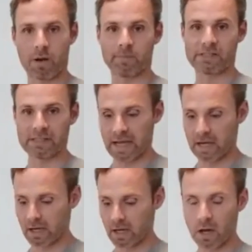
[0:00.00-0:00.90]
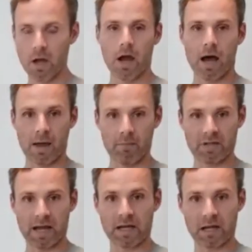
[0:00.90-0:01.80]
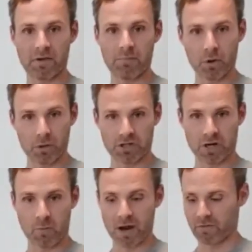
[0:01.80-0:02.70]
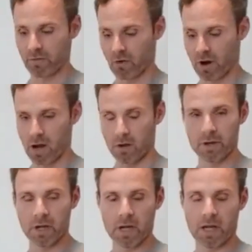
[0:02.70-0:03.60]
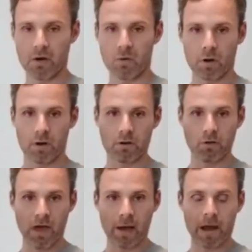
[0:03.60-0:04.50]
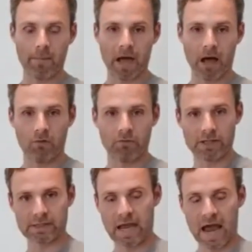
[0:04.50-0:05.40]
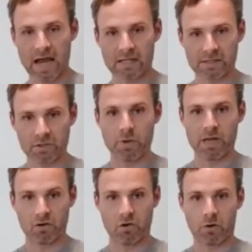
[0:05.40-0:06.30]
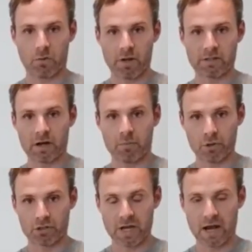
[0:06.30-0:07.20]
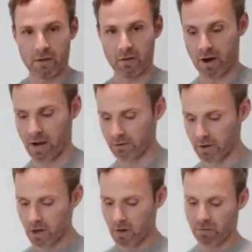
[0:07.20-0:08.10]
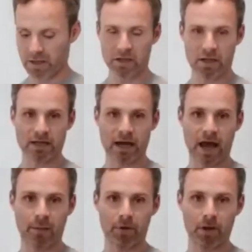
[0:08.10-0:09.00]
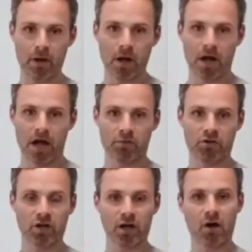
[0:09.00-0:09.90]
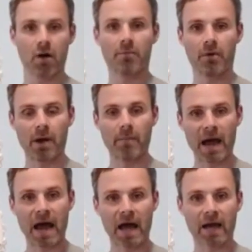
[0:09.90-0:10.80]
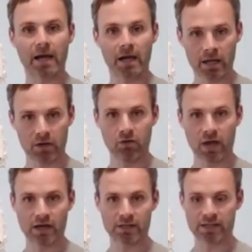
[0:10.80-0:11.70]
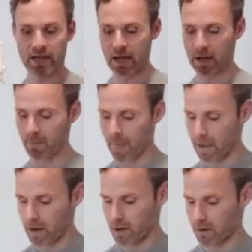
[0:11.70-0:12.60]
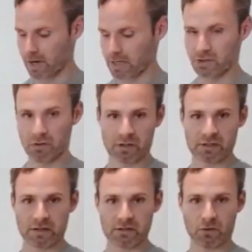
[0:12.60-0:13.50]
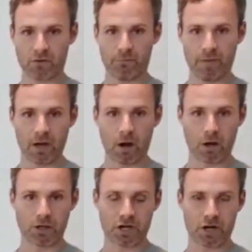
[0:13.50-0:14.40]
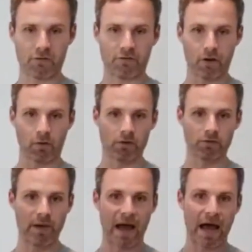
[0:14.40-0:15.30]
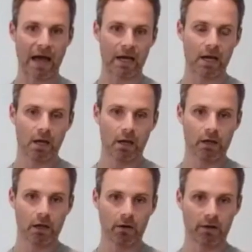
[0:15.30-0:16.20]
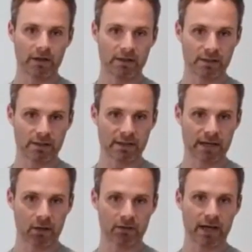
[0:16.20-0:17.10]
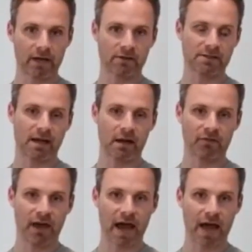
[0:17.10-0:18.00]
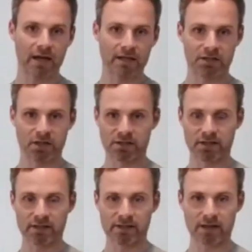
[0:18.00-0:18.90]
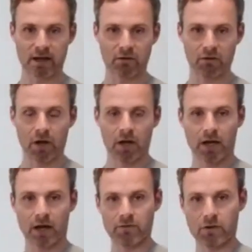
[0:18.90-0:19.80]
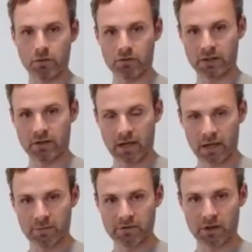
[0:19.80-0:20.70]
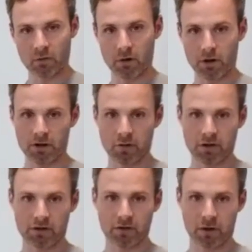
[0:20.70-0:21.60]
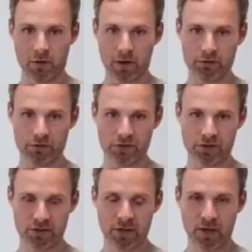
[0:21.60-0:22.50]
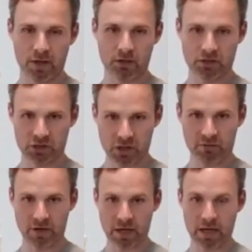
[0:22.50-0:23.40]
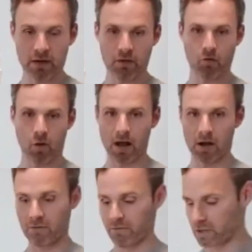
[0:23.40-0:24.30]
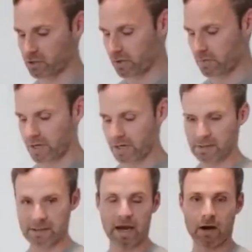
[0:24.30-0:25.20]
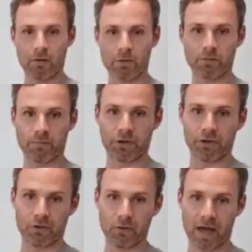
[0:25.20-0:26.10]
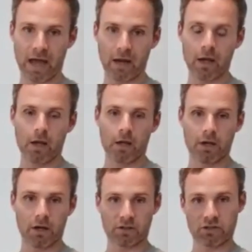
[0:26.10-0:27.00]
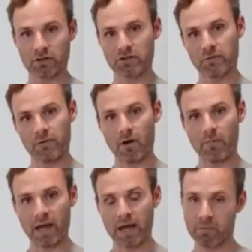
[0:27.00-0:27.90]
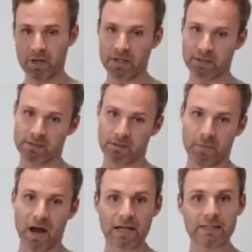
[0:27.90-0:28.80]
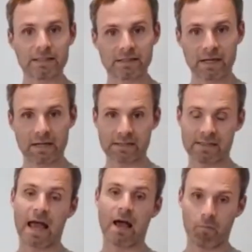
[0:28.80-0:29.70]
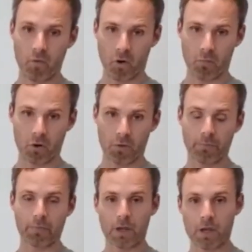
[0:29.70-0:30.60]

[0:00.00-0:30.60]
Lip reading: I'm standing, I'm technically pushing away from the ground. And in order to do that, my pelvis has to internally rotate or push down to the ground. When that doesn't happen, I'm just going to go up into my back and do that instead. Okay, so you can see this sort of big arch here in Figaro's back, and this is a telltale sign of that. It's just, instead of kind of using the hips in order to do this, Figaro is just shoving into the ground, and eventually, because this area wasn't built to do that, it starts to develop pain because the body senses it as abnormal.